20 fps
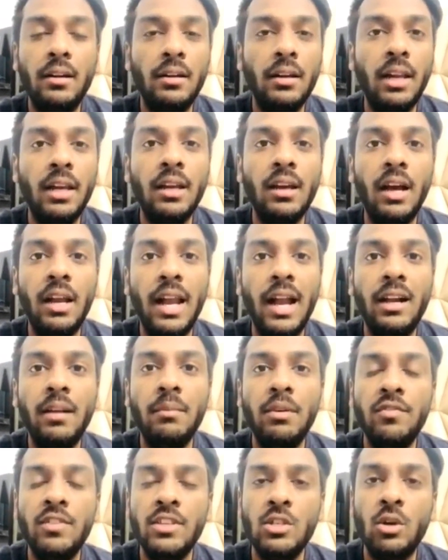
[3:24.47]
like
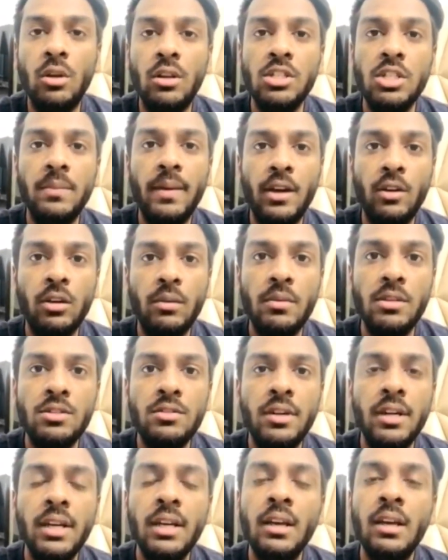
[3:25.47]
anatomy, physiology,
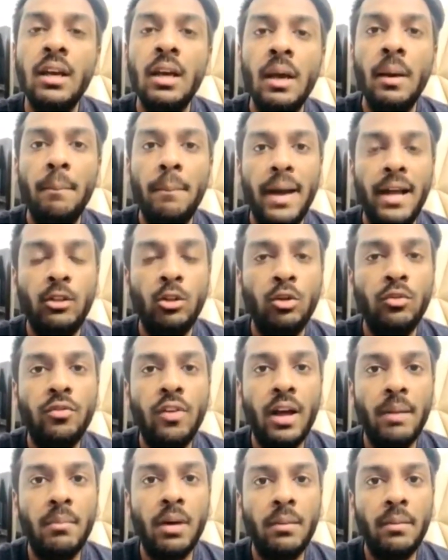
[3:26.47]
biochemistry, patho,
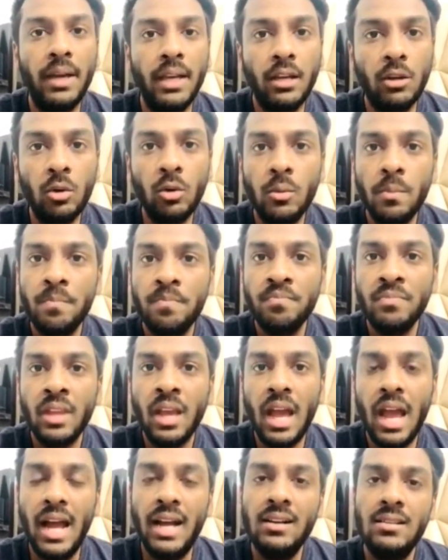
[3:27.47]
pharma, micro,
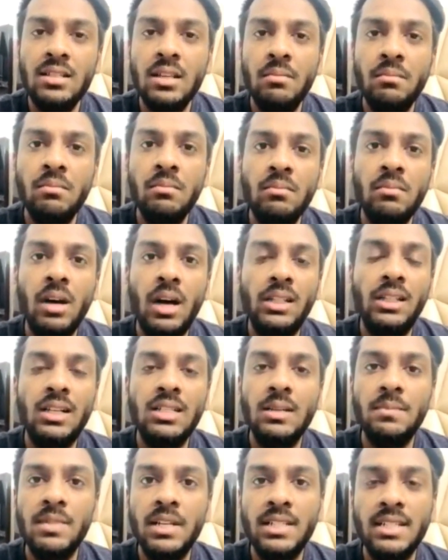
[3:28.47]
and some other
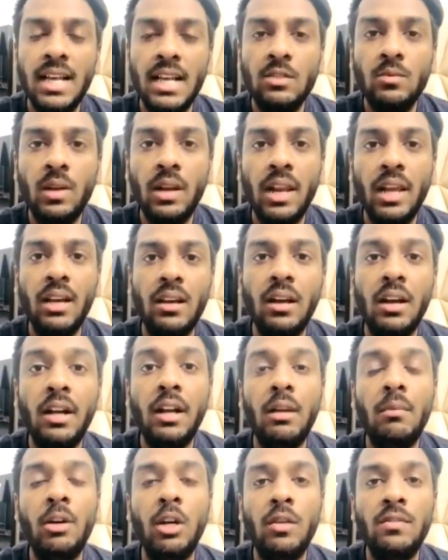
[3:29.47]
subjects as well, like a
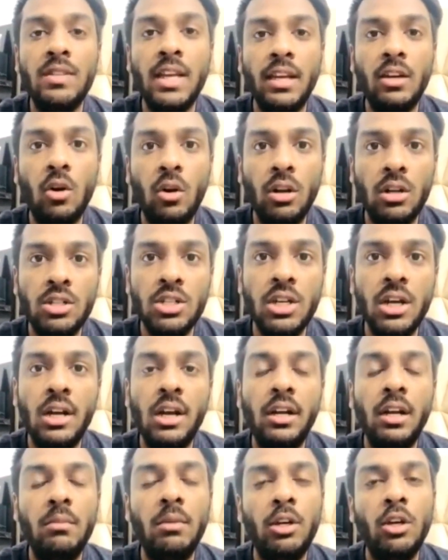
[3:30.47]
little bit of psychology, a
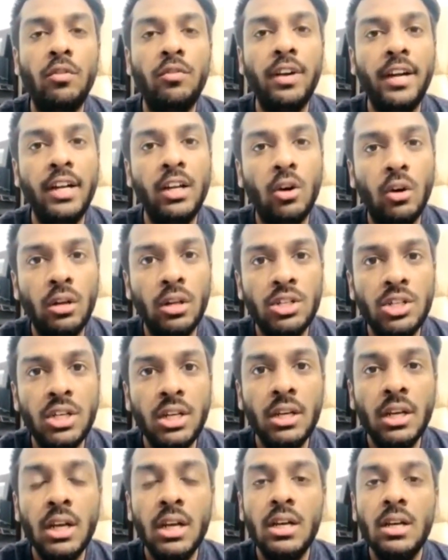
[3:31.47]
little bit of radiology.
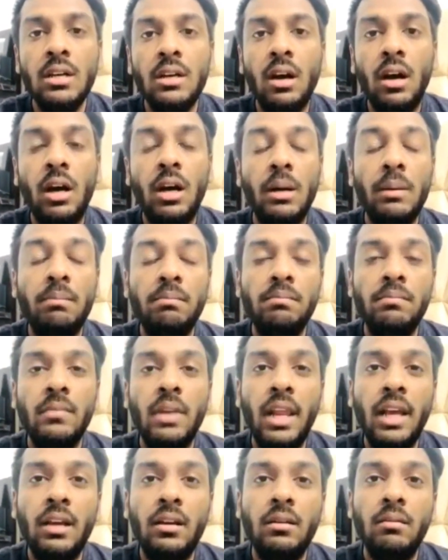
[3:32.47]

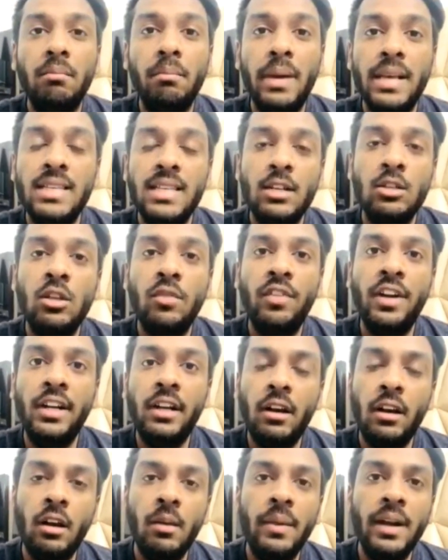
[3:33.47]
Like basics of
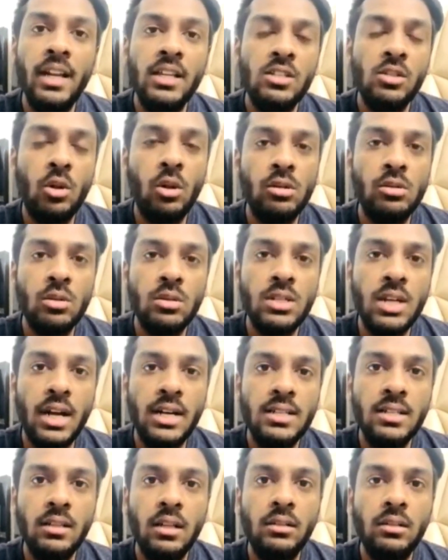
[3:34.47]
internal medicine also
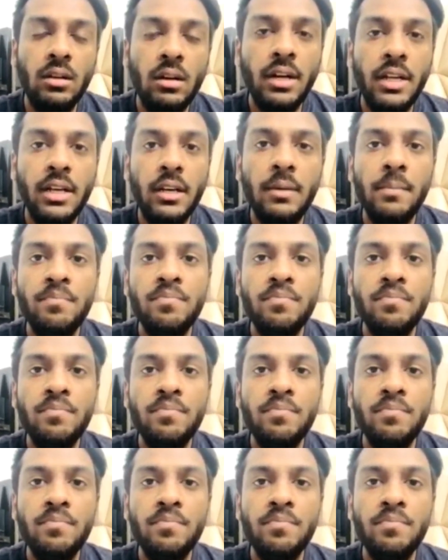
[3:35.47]
starts in the third year,